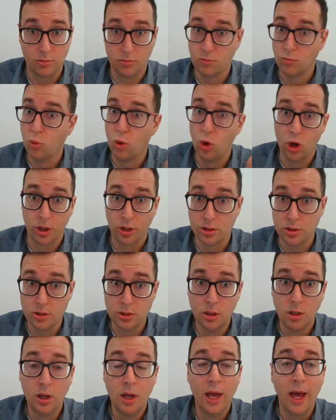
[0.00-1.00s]
workers,
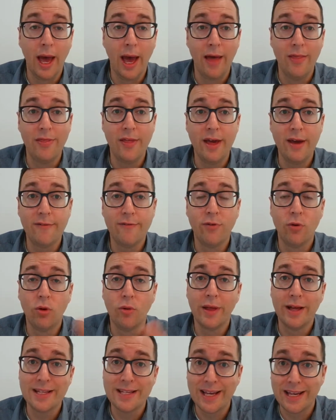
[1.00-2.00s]
and therefore
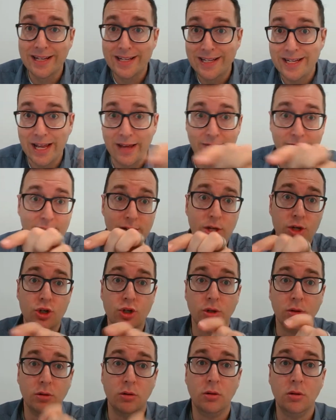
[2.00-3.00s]
that's our definition